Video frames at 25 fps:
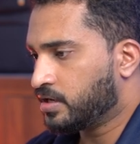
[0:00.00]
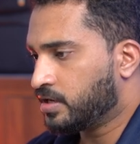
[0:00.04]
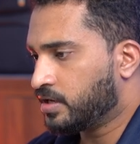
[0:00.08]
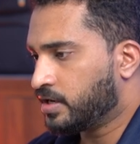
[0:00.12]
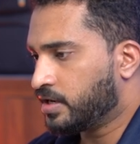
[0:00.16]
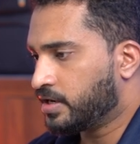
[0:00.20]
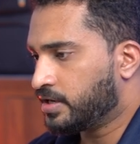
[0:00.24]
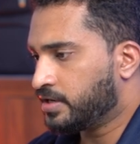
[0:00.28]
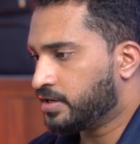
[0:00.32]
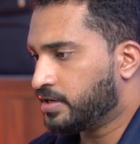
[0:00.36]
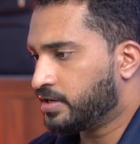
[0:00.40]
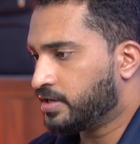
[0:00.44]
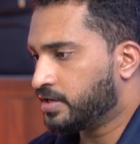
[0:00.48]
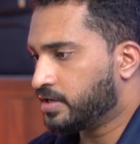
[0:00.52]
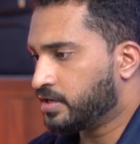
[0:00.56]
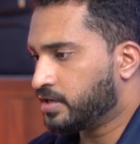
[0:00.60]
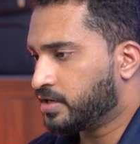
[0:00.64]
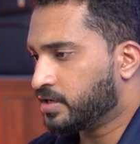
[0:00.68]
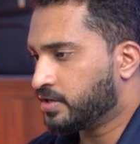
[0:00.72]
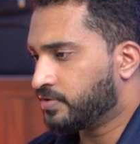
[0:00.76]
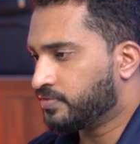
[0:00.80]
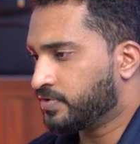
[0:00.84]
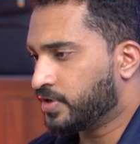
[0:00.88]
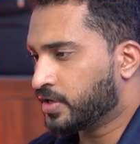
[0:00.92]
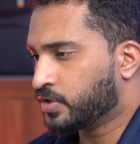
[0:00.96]
And
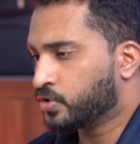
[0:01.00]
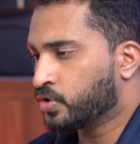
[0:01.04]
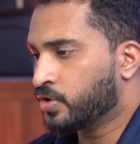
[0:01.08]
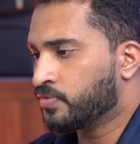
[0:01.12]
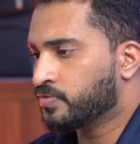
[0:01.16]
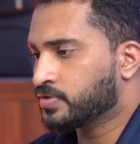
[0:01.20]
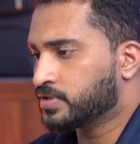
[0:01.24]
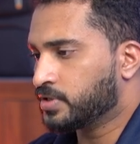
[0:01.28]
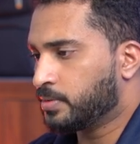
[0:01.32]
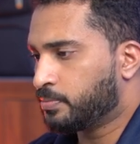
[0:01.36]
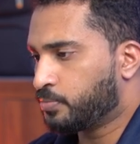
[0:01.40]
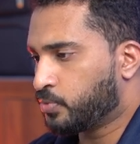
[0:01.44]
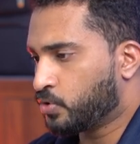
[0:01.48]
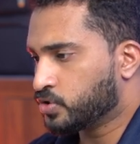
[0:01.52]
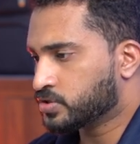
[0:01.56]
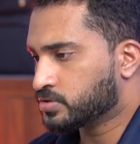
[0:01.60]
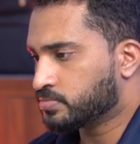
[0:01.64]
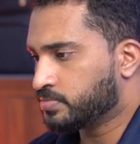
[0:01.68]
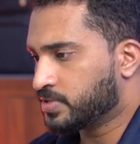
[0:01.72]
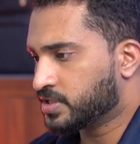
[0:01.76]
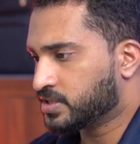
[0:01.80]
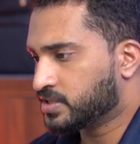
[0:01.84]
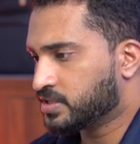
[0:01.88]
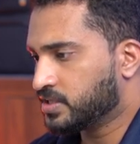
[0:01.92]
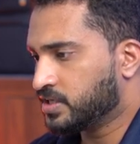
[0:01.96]
we are going with the
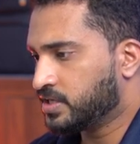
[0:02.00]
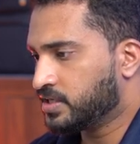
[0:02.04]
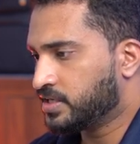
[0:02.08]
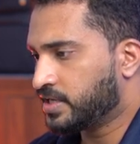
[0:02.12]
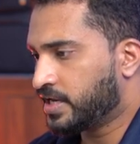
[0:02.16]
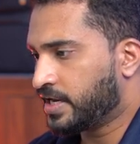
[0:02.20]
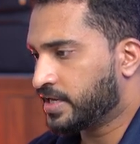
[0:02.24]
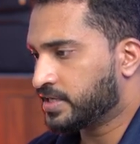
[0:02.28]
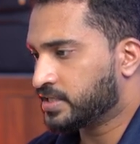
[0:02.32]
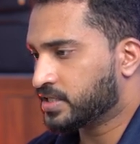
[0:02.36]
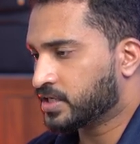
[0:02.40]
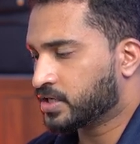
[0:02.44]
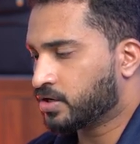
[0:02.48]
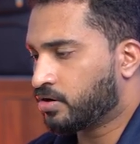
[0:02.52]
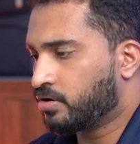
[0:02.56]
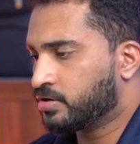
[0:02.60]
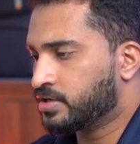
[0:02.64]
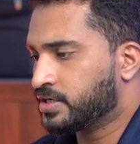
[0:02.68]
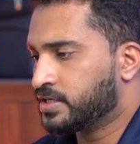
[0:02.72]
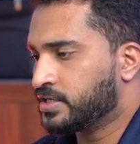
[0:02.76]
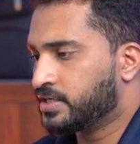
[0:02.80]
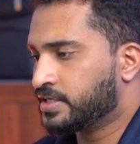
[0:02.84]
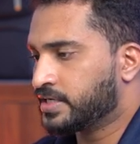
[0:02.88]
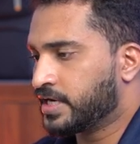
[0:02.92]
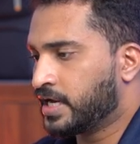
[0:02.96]
post method, and the
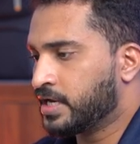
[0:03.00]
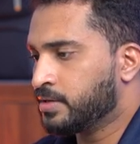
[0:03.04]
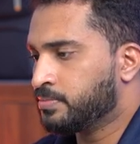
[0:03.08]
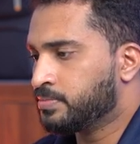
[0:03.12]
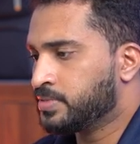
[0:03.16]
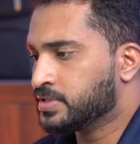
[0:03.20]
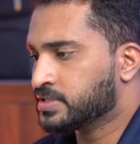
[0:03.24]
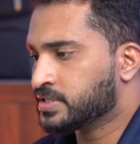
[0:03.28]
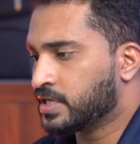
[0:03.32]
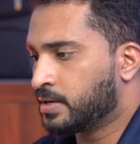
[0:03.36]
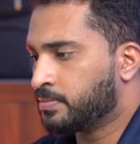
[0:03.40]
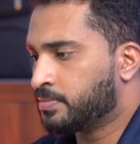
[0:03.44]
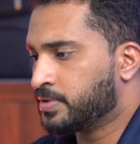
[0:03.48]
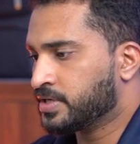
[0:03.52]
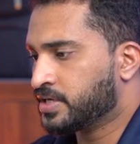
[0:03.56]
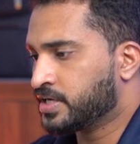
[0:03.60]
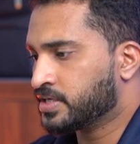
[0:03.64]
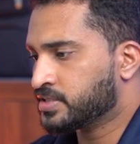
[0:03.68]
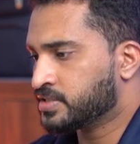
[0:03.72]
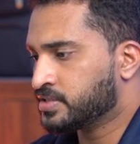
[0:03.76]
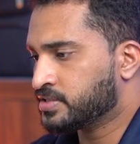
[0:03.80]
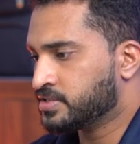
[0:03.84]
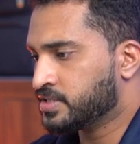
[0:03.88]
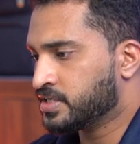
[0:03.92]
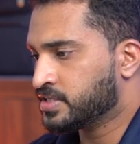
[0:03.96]
content type is
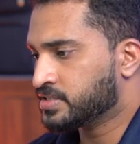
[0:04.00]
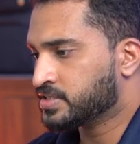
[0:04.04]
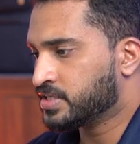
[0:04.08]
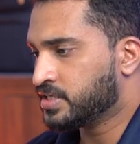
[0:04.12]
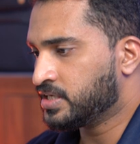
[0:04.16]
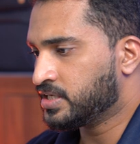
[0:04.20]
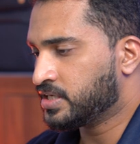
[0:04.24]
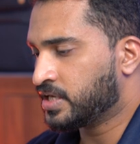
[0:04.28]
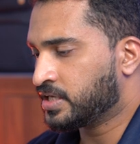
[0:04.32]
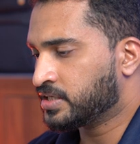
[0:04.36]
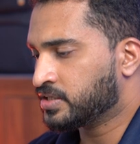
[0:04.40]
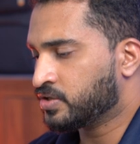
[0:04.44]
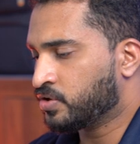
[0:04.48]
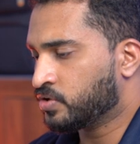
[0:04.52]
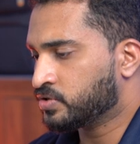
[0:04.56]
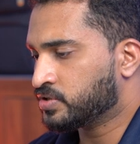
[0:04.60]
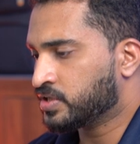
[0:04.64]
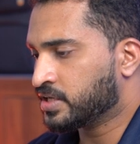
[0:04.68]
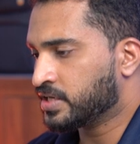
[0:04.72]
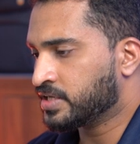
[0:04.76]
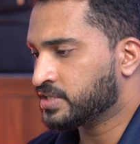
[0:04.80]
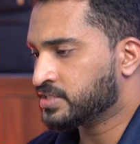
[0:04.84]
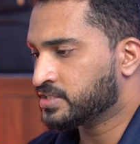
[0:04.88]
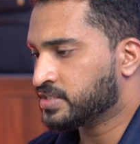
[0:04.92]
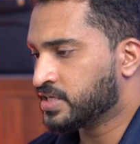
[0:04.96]
application JSON, and the
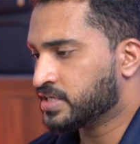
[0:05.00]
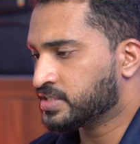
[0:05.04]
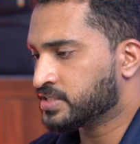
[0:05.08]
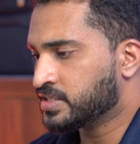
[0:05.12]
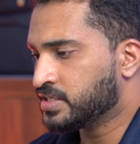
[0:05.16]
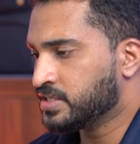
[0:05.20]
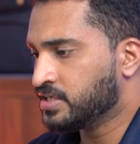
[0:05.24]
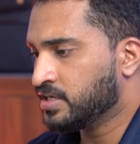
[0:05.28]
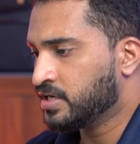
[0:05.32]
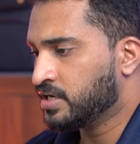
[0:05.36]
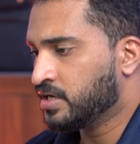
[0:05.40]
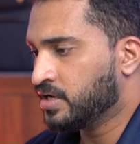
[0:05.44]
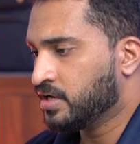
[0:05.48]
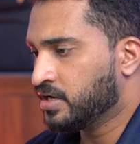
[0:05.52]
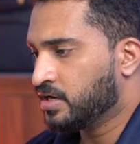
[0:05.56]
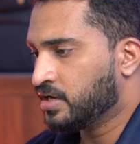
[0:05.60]
authorization